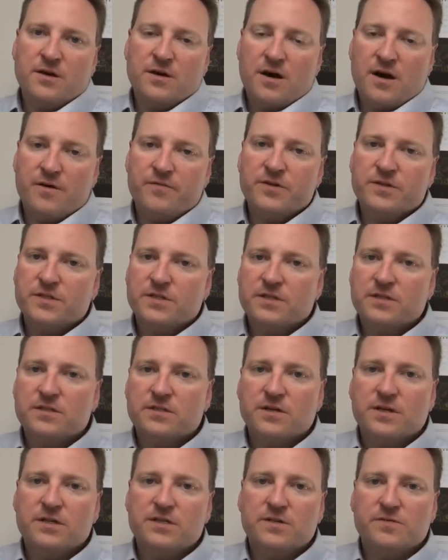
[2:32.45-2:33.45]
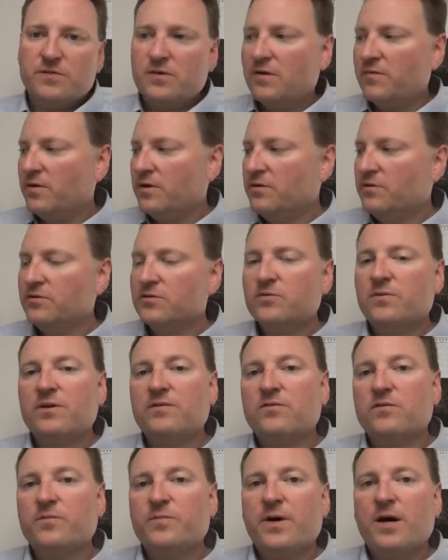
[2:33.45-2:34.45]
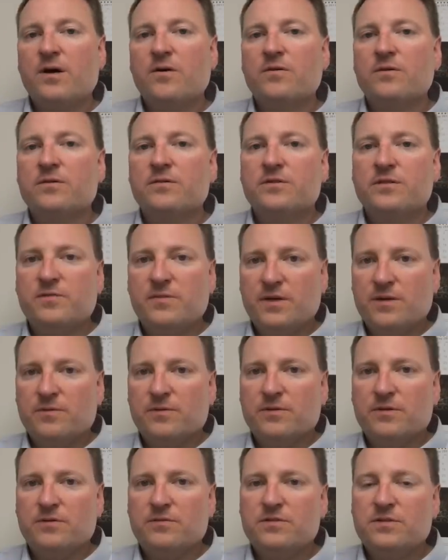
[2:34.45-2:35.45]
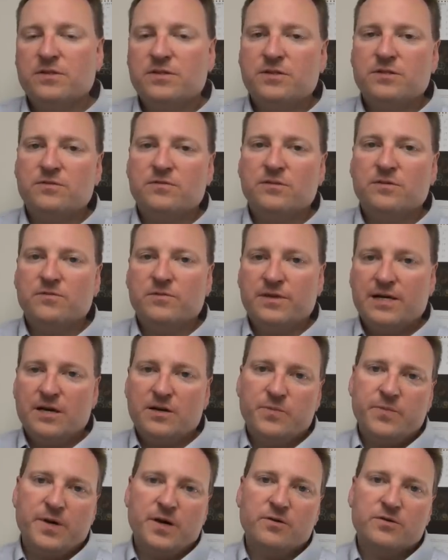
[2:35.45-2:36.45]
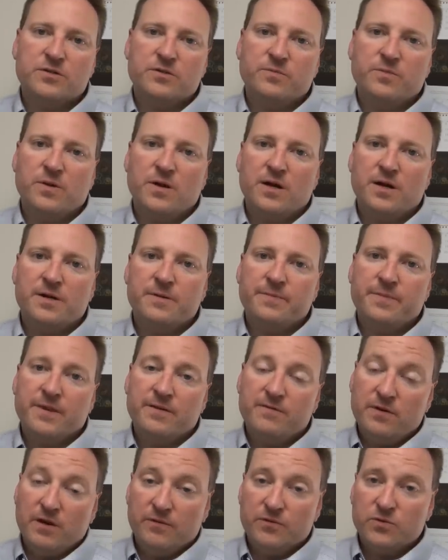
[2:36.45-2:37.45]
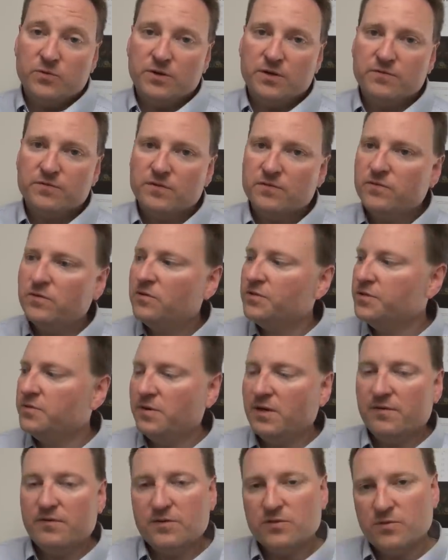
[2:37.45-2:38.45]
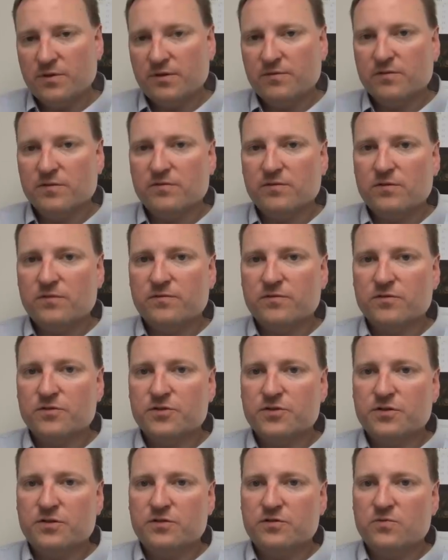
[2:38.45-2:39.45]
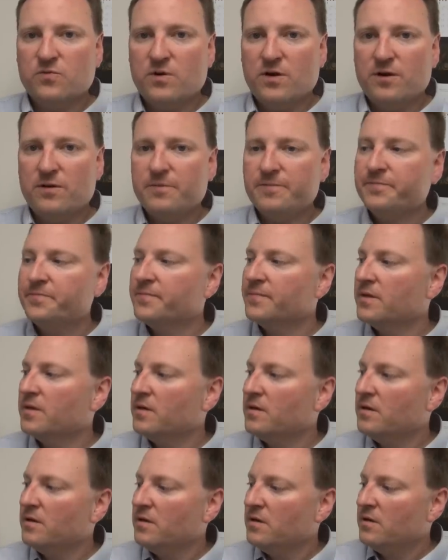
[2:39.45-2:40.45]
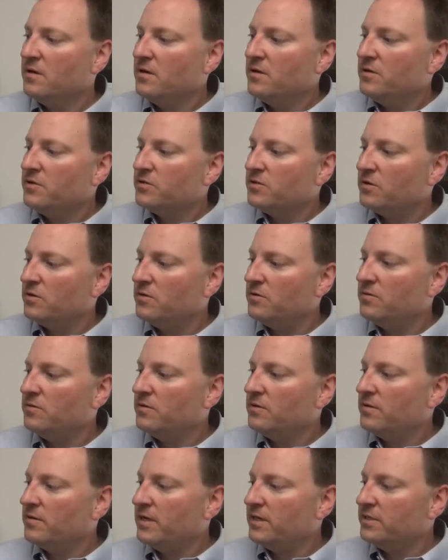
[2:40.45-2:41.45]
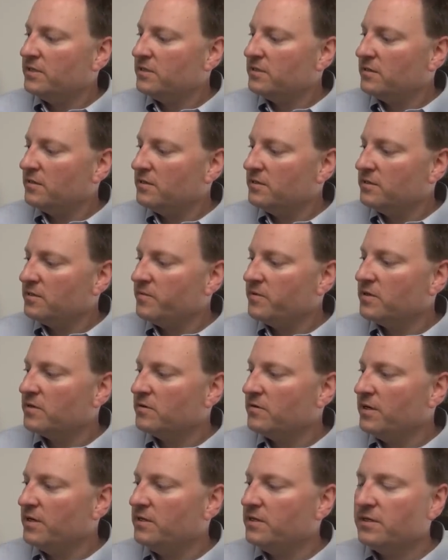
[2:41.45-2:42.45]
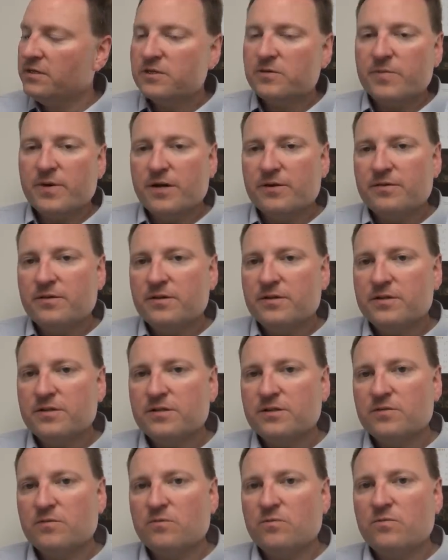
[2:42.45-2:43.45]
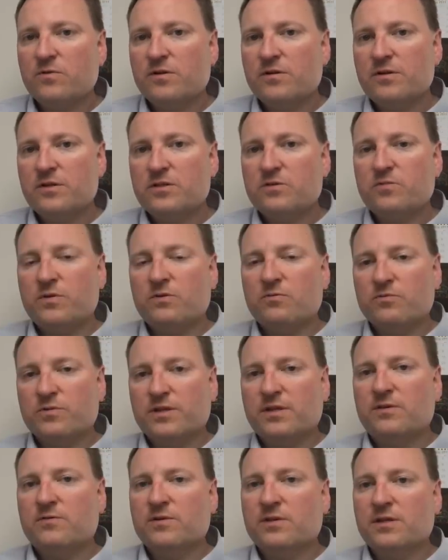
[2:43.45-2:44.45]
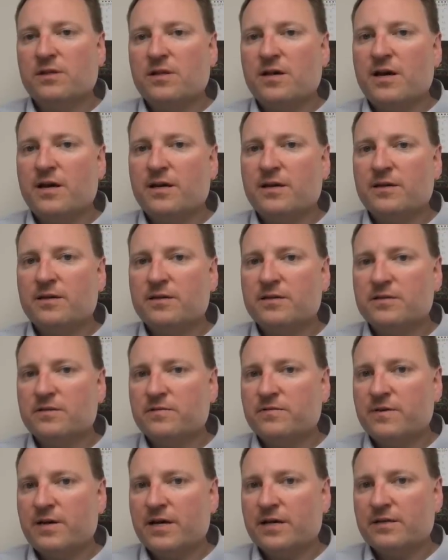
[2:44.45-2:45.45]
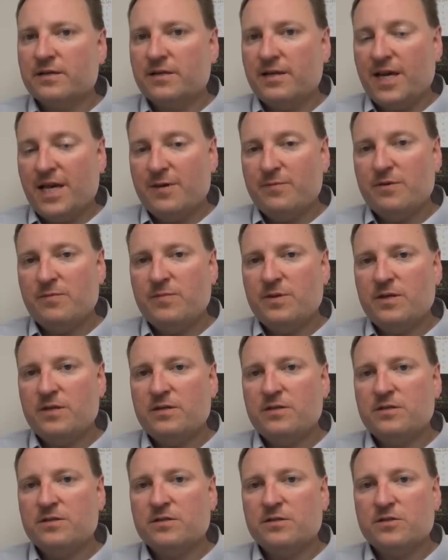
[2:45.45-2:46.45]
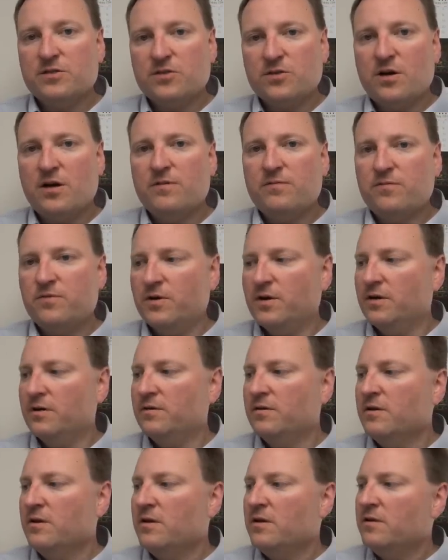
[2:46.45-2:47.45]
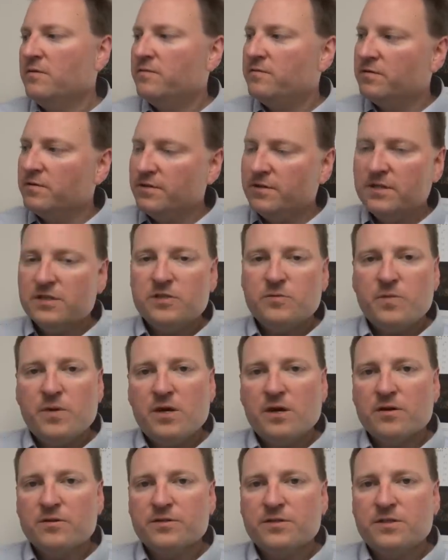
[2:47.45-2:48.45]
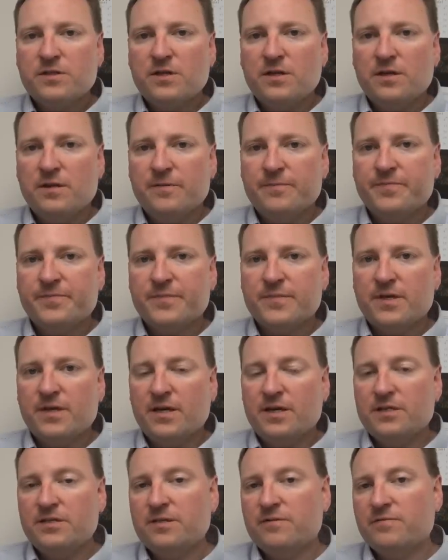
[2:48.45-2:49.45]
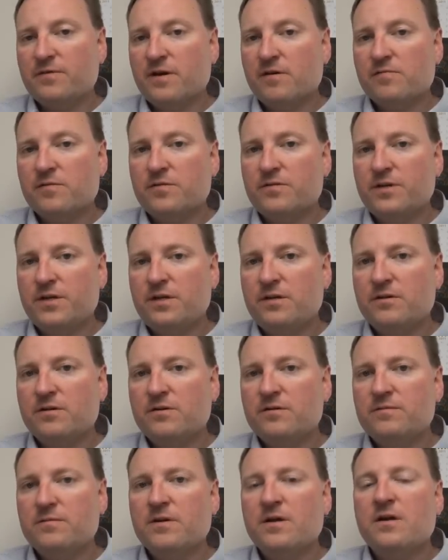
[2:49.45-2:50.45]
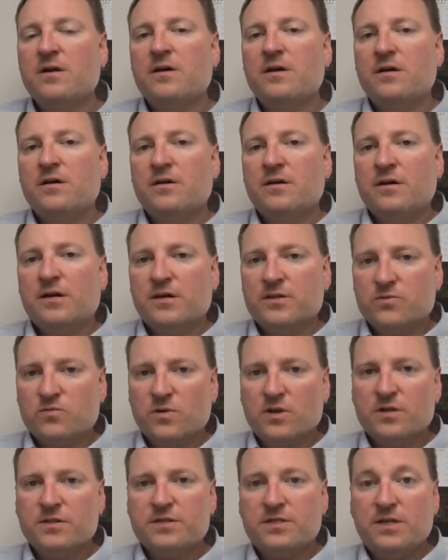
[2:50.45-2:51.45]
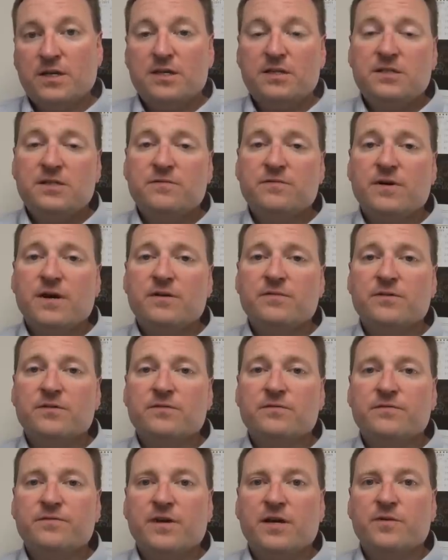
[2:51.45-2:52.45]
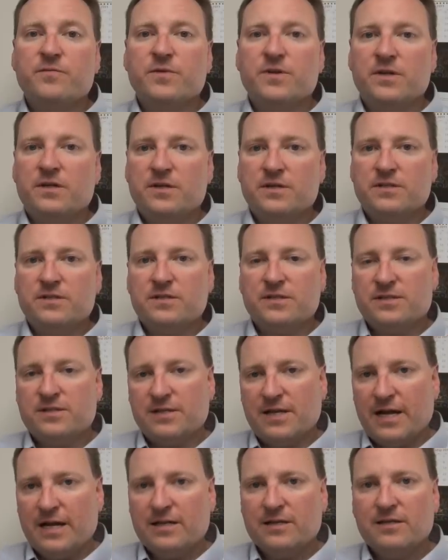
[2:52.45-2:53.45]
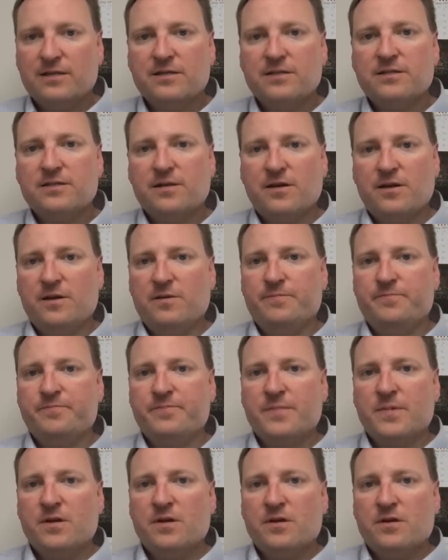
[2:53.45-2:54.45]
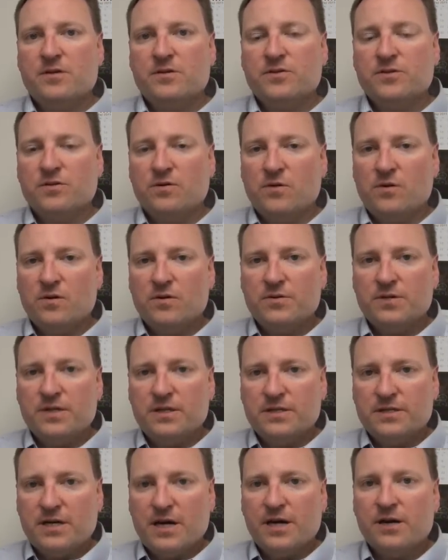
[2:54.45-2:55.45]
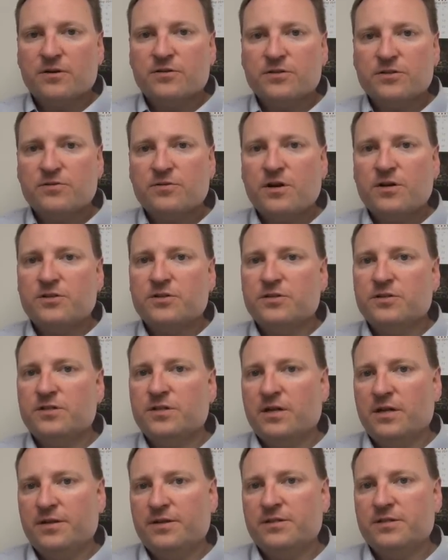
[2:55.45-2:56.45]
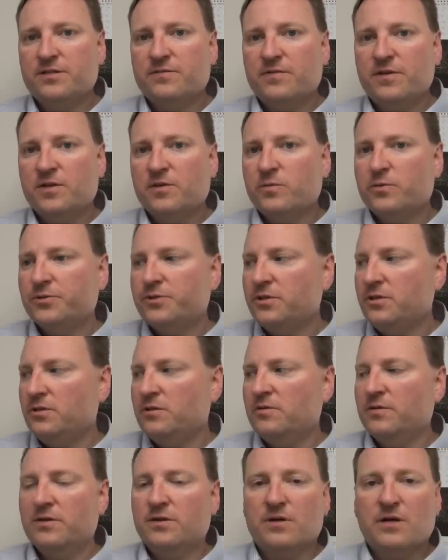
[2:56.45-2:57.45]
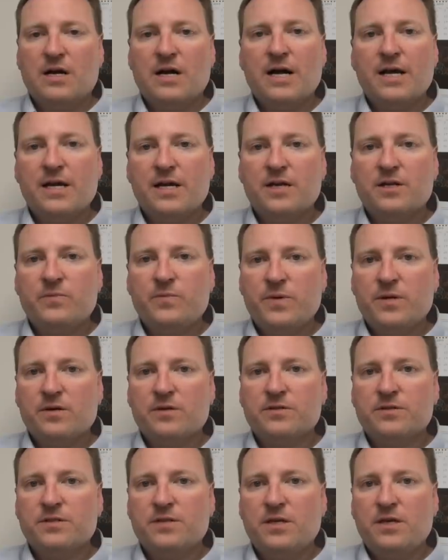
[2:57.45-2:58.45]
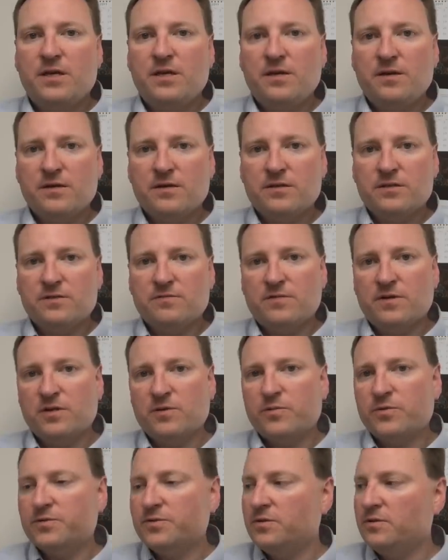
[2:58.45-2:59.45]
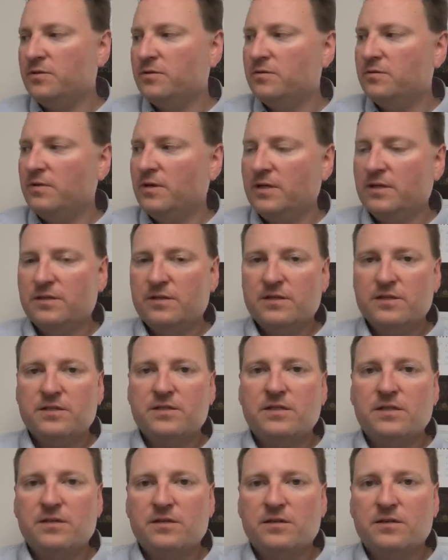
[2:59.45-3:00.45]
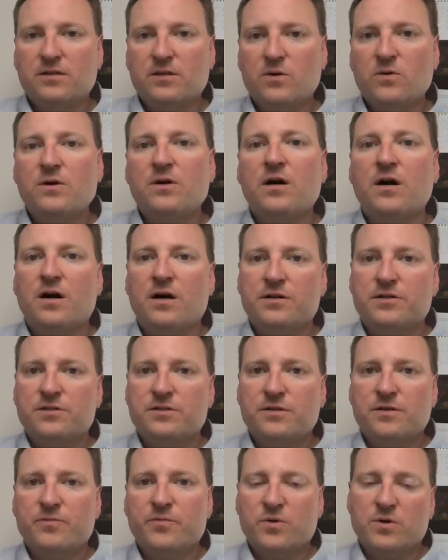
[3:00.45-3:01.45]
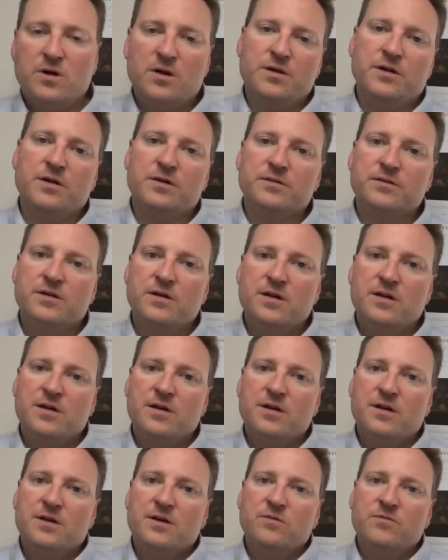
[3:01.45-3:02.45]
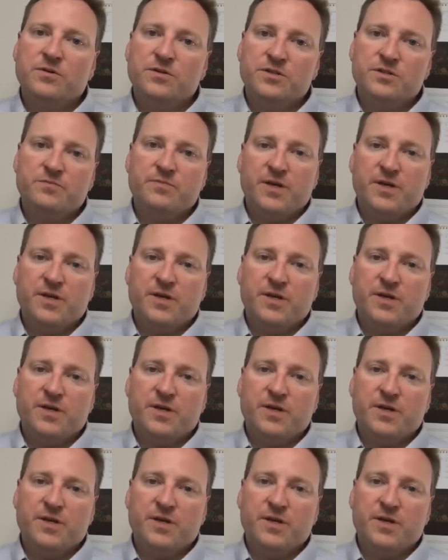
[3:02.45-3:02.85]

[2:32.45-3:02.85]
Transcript: obviously it's nice if you have 120 volt power to be able to use this unit without a power supply if you have 24 volts we have a 24 volt version as well so that's uh, some of the great things about this. One of the things we really, really like is the fact that ABB's software for this PLC the AC500 Eco, as well as the AC500 family, is exactly the same. So the entire instruction set that's available to you in our high-end PLC is available to you in this low-cost product, which